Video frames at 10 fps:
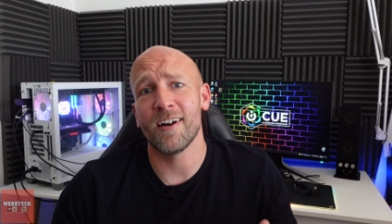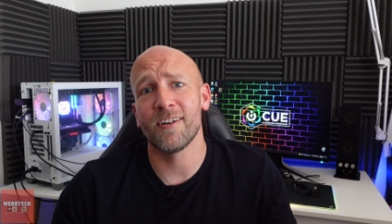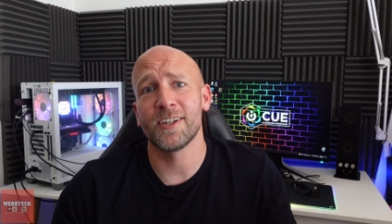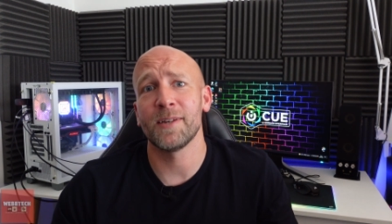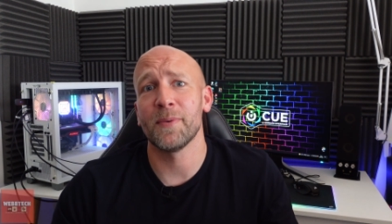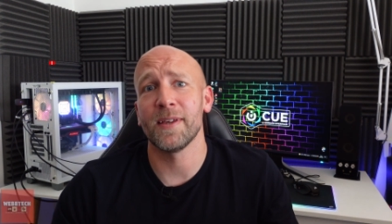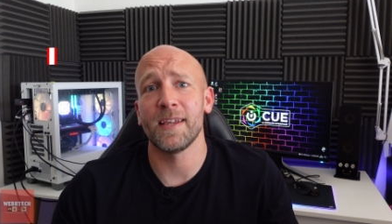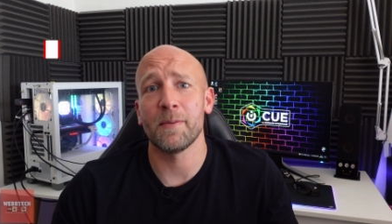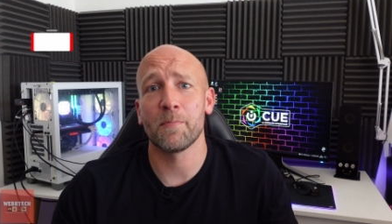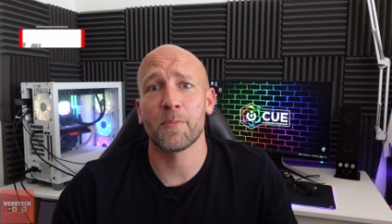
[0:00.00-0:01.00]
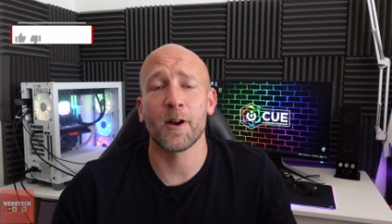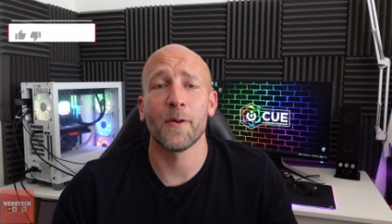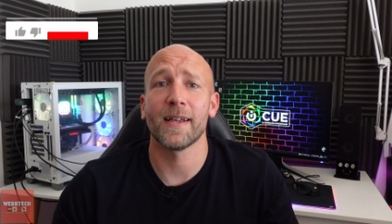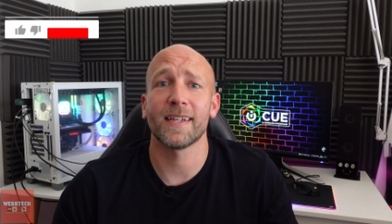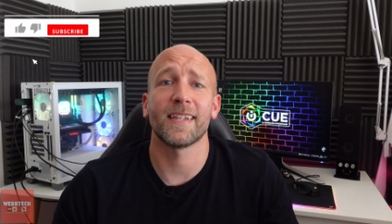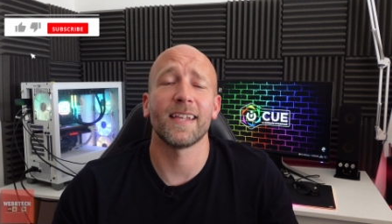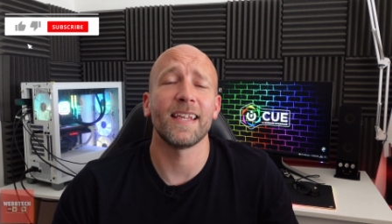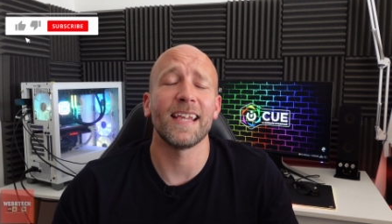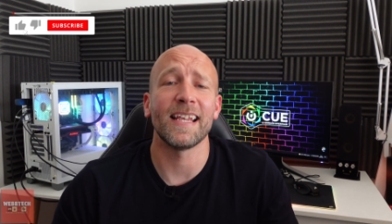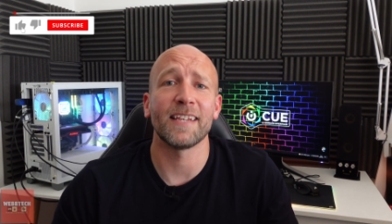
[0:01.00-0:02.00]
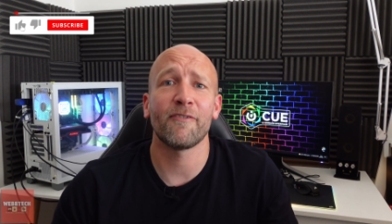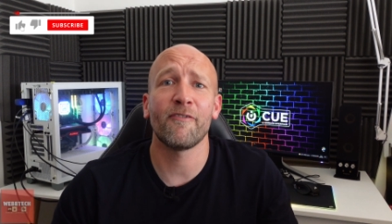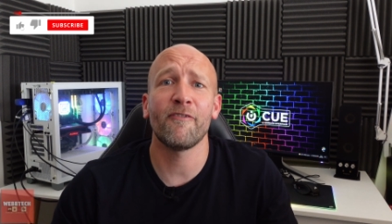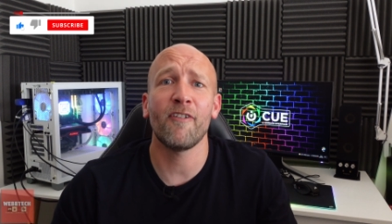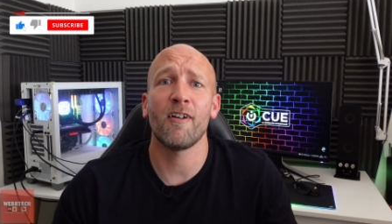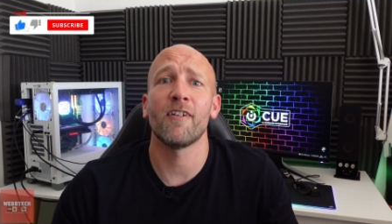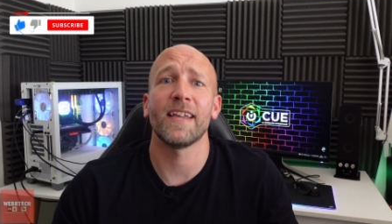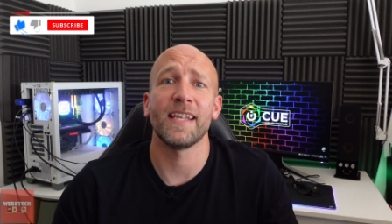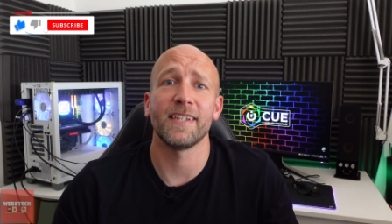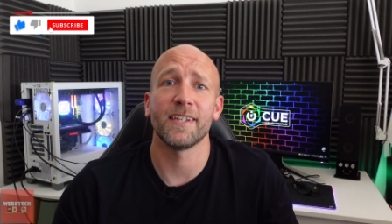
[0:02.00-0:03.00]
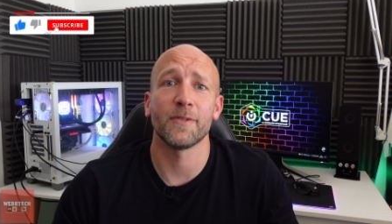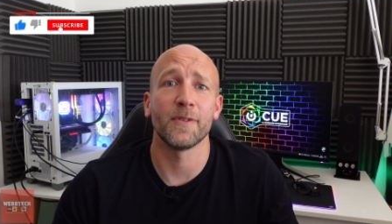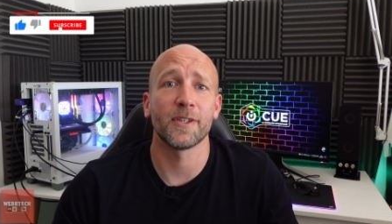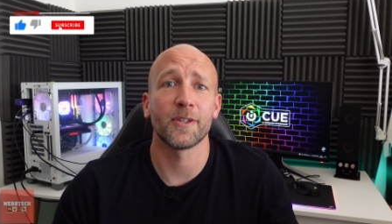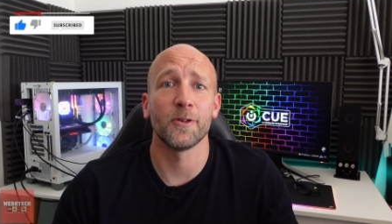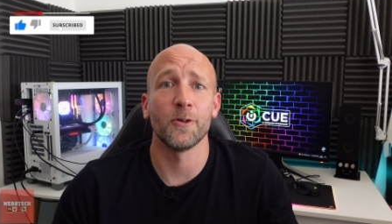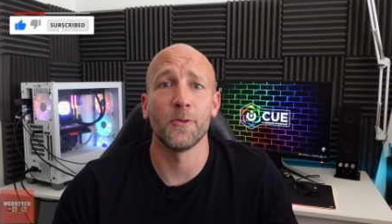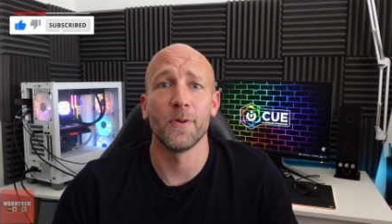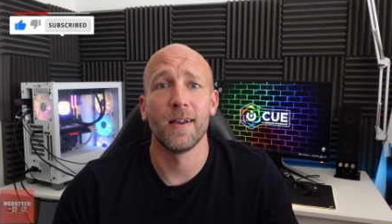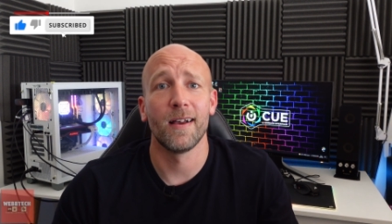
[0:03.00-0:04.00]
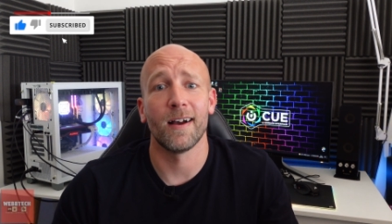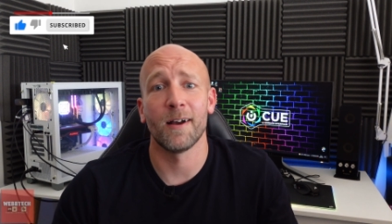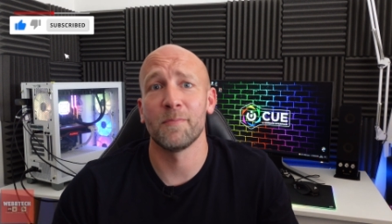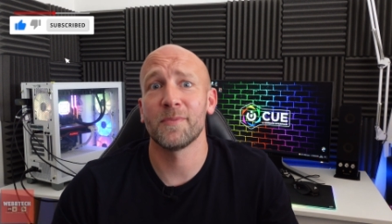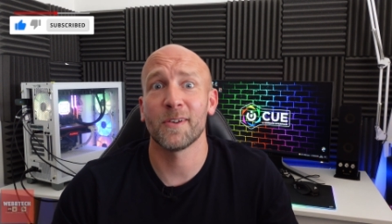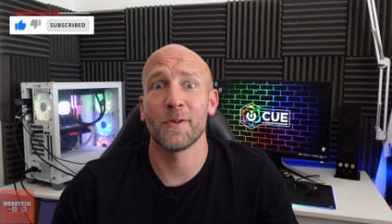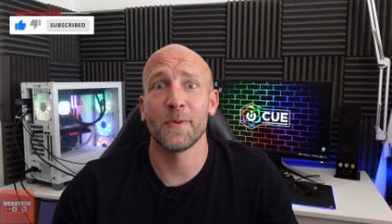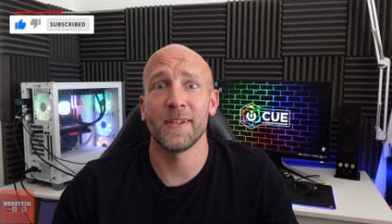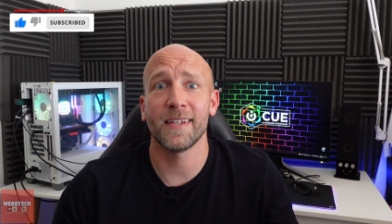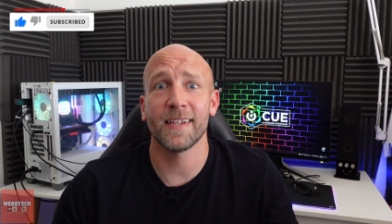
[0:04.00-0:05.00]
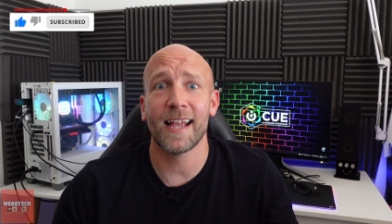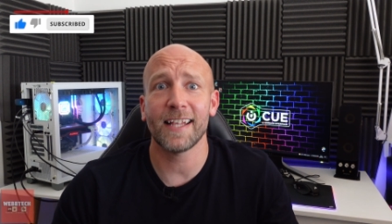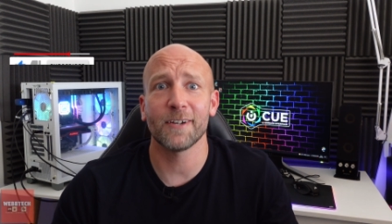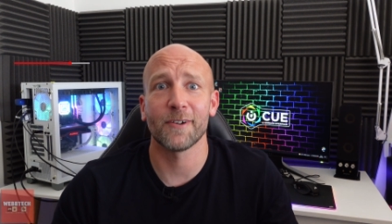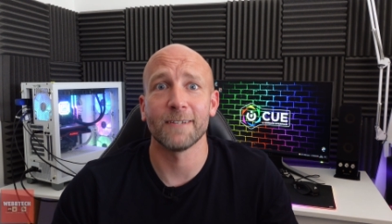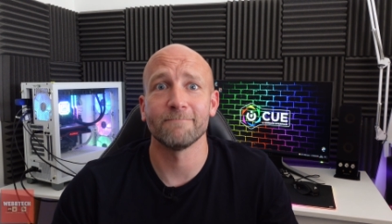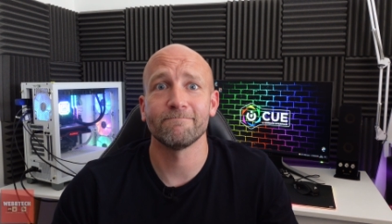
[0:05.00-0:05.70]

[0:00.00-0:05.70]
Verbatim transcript: RGB Pro XT is far easier to install. Um, so it wins this category.